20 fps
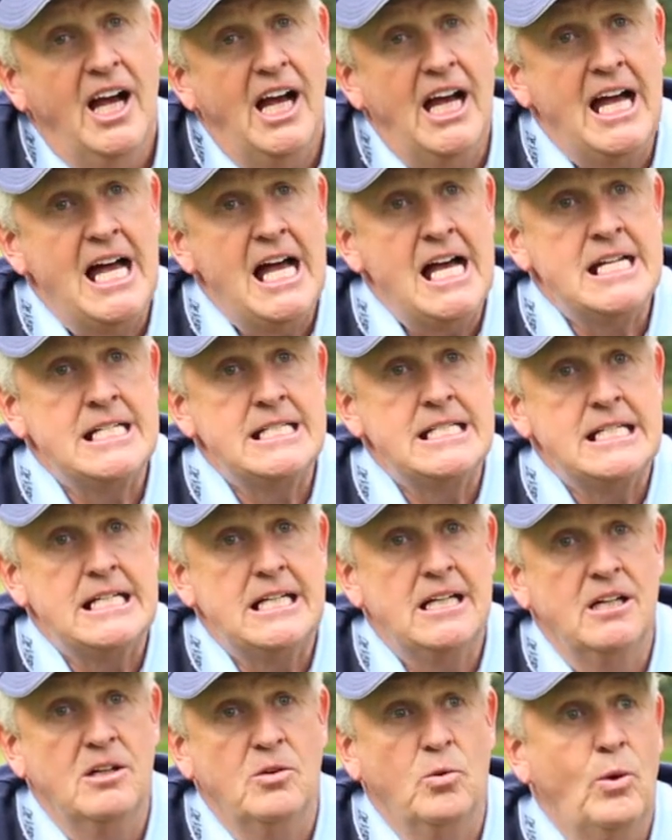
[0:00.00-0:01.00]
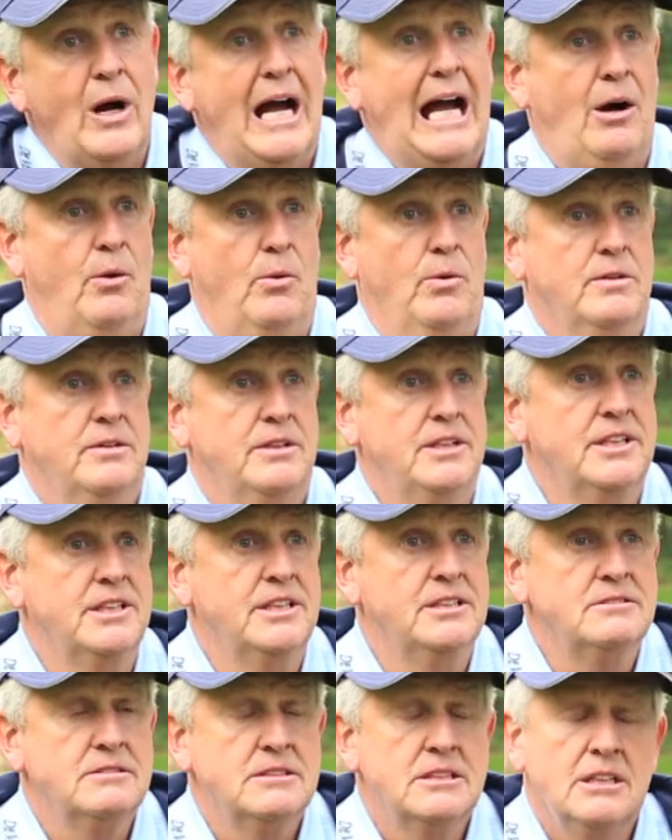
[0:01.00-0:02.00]
And wow, you
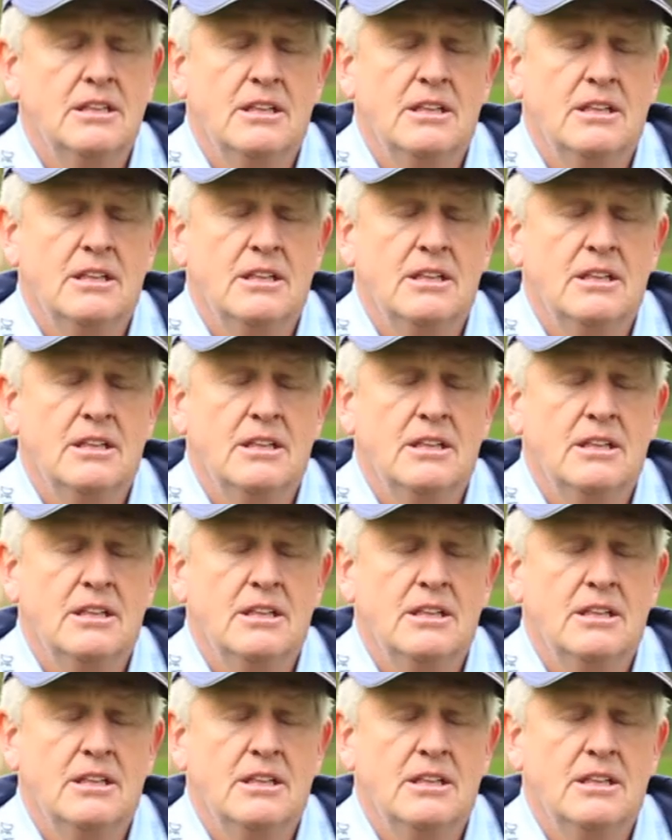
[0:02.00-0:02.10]
know?